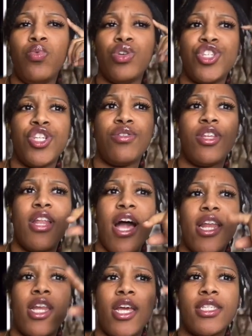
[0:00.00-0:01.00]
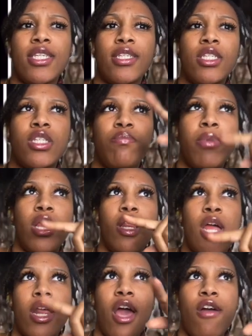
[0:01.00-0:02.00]
me we're still denying the existence of
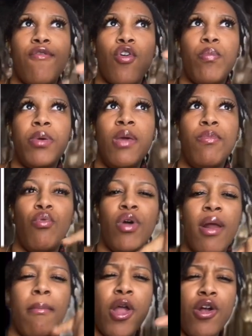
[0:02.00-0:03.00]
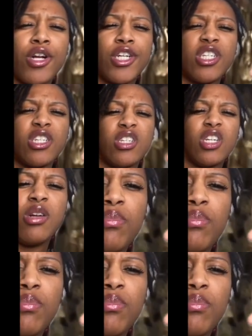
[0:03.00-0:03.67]
melanated Afro people in America